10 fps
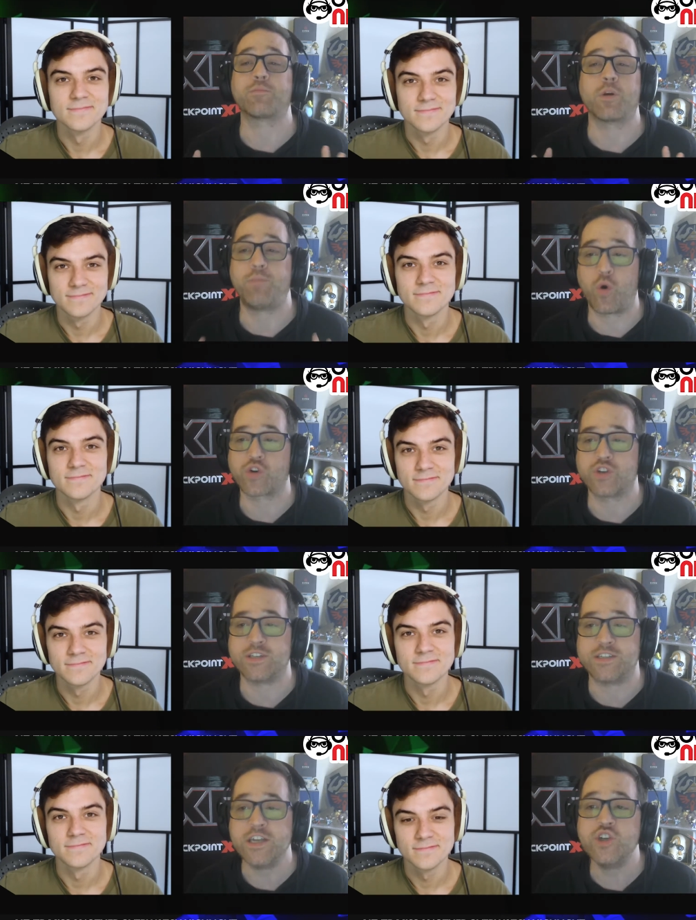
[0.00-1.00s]
Speaker 1: proportions.
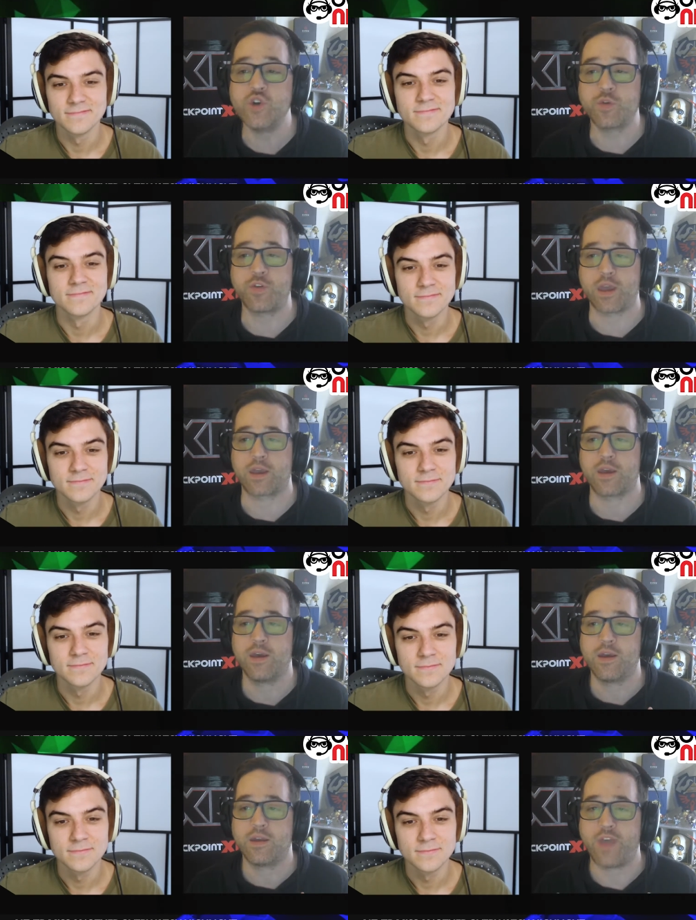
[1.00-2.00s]
Did you think
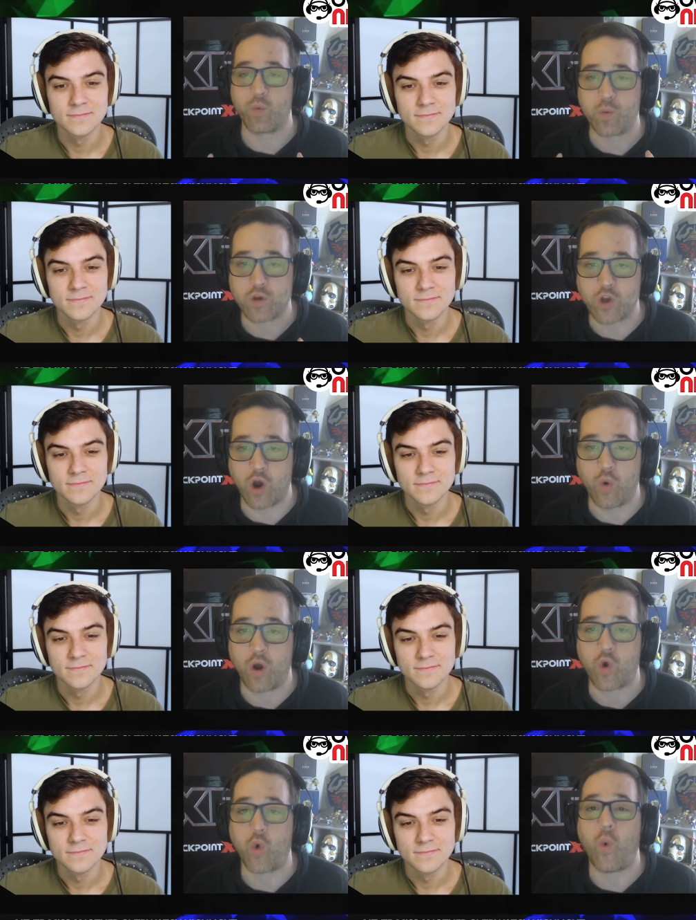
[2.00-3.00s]
that we would go
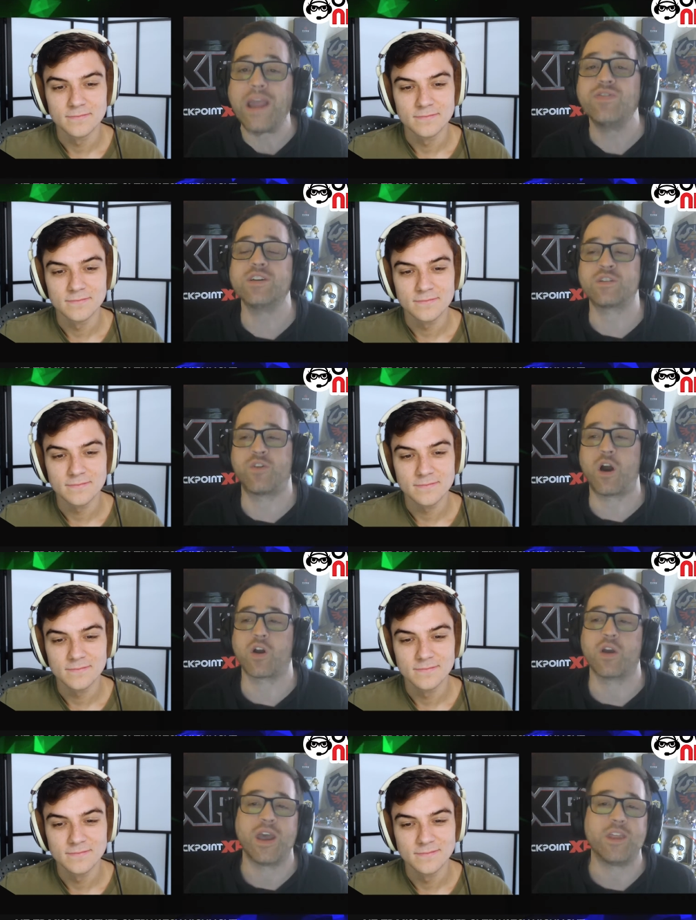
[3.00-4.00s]
quite this far
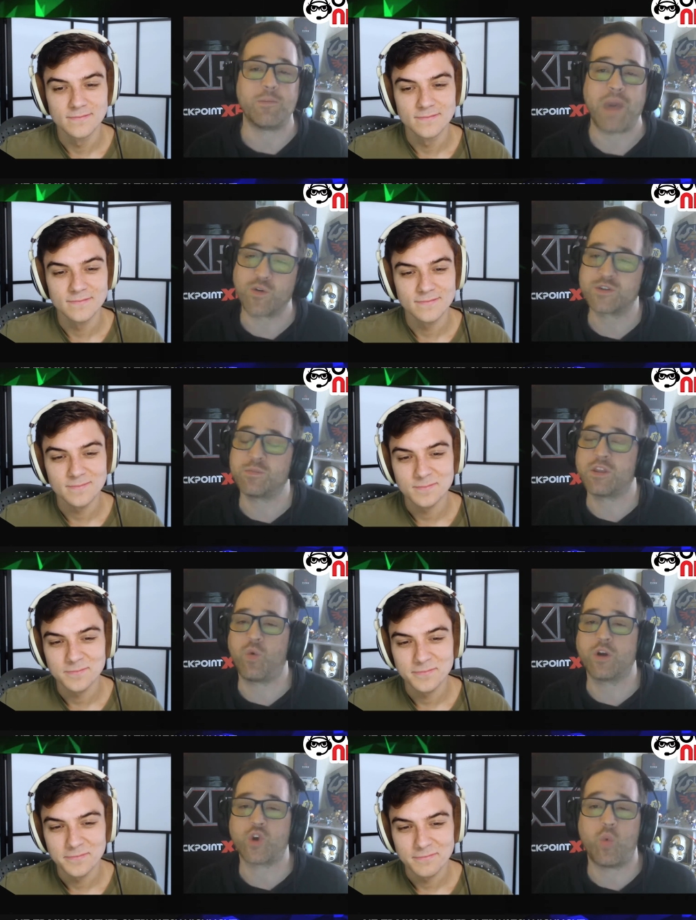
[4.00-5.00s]
and that Paris would be the
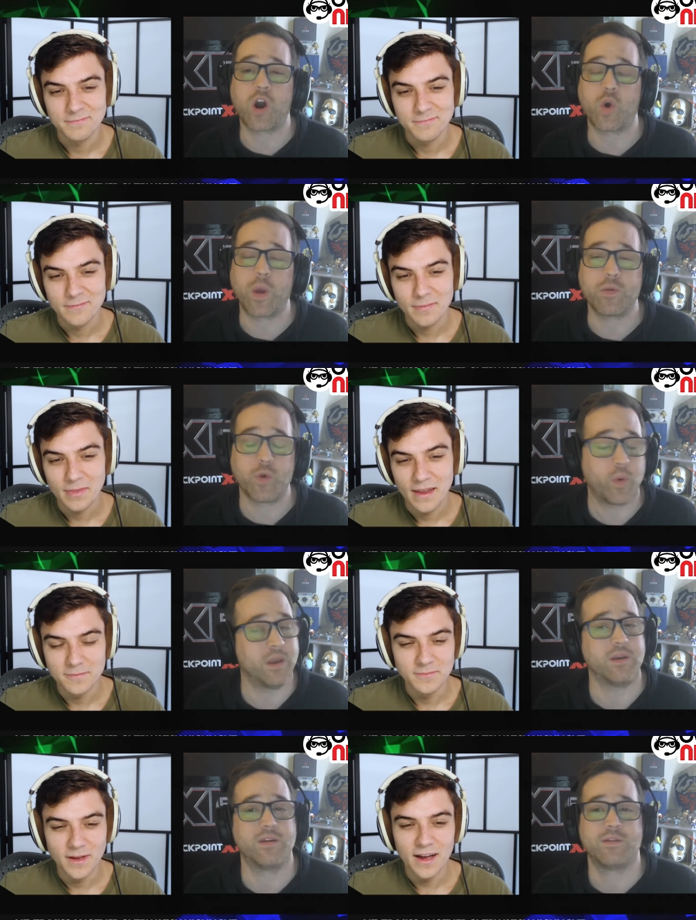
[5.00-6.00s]
one to walk away with the win.
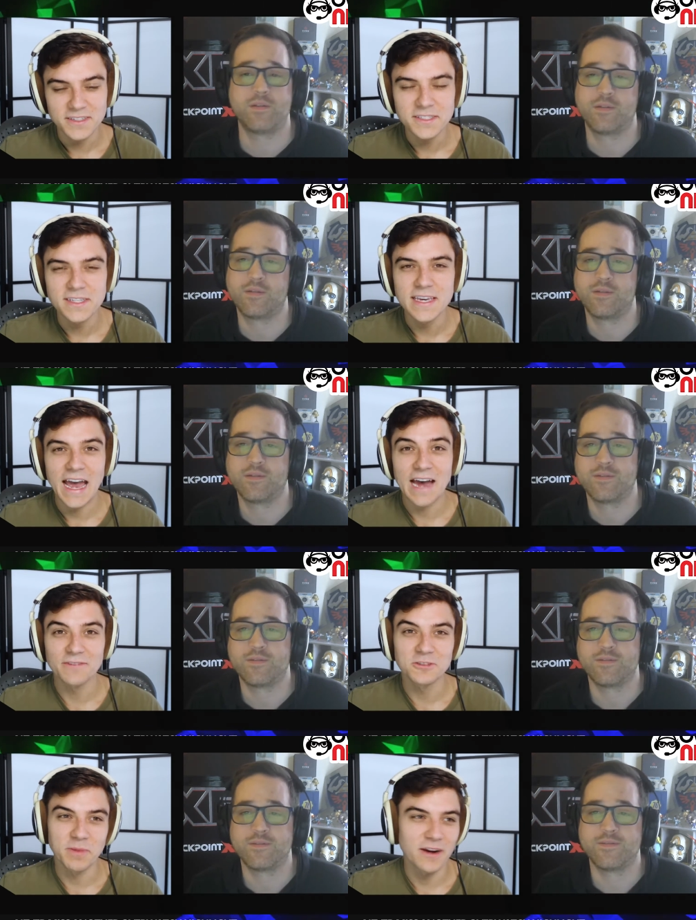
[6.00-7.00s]
Speaker 2: Honestly,
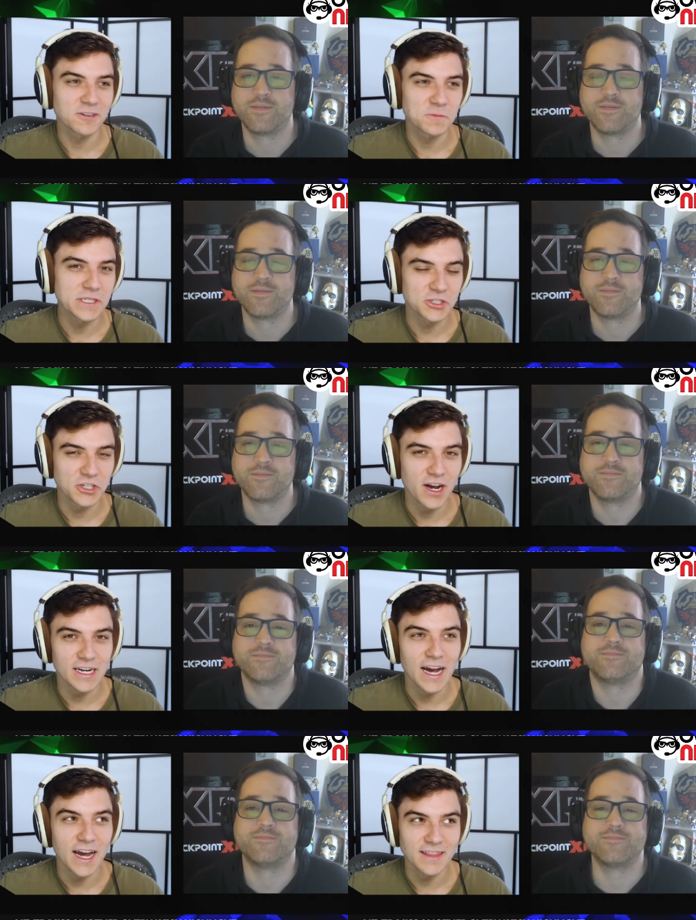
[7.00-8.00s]
after Paris beat the
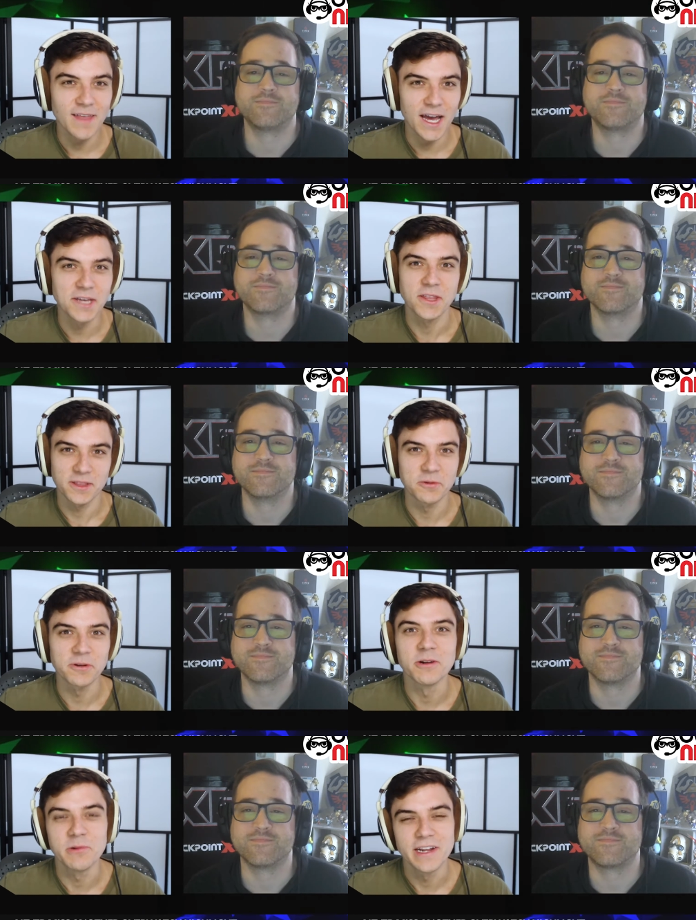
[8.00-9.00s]
Shock, I I thought they
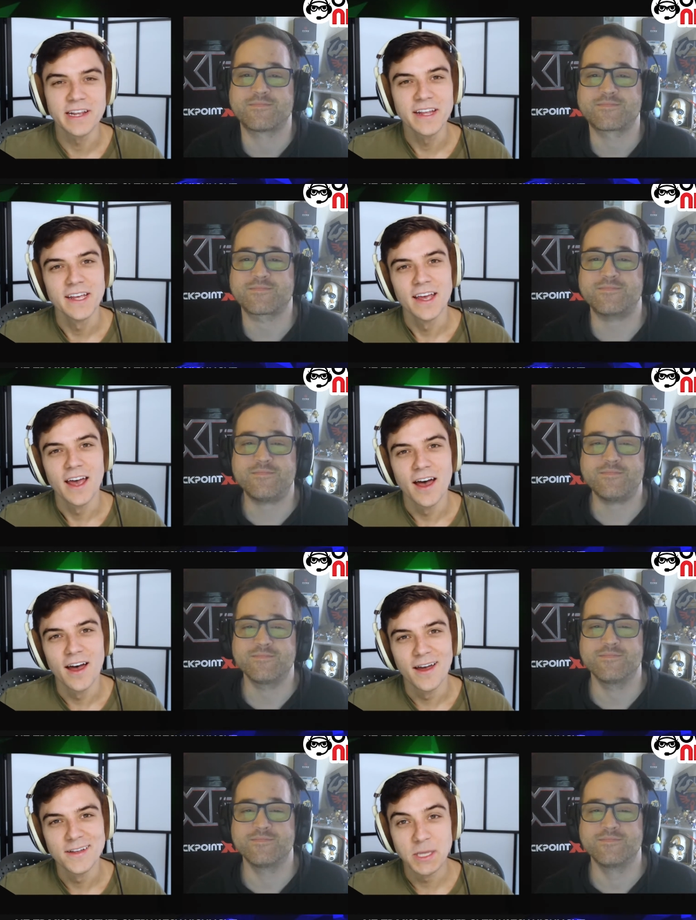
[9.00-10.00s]
were going to win it.
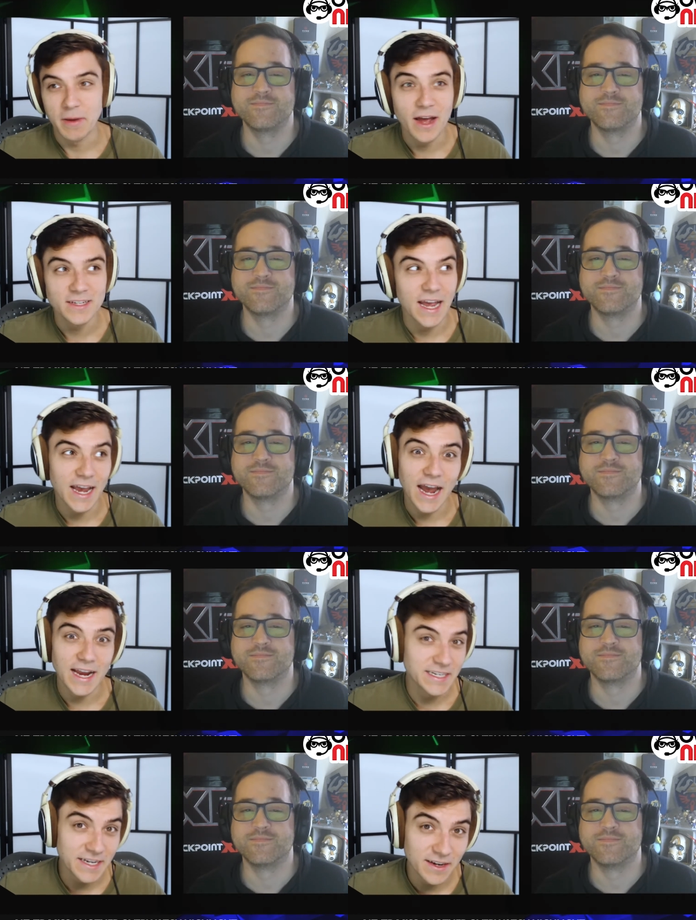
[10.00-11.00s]
Uh, to be honest, I,
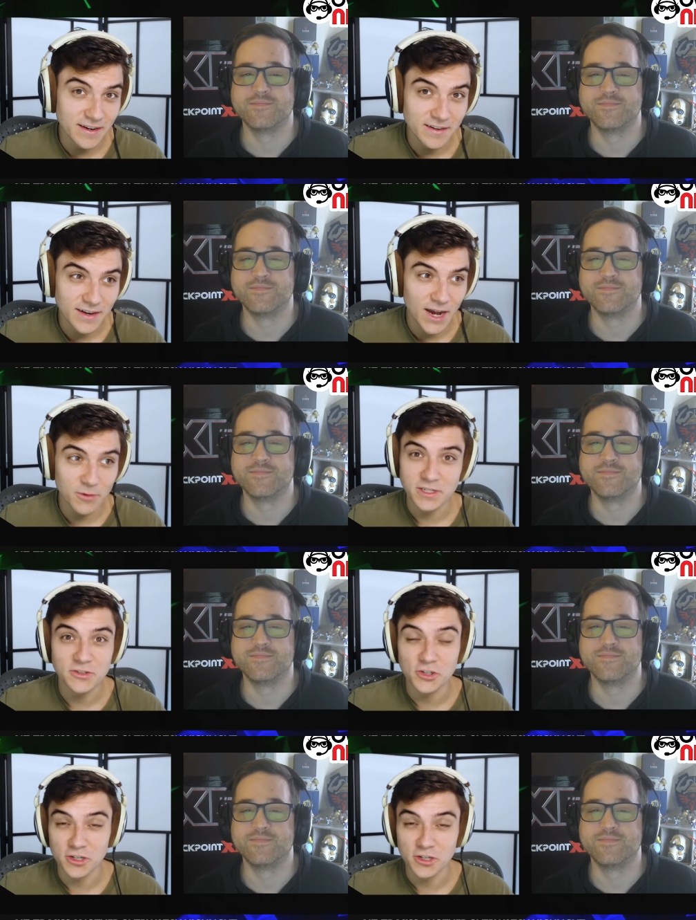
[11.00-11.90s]
I didn't I wasn't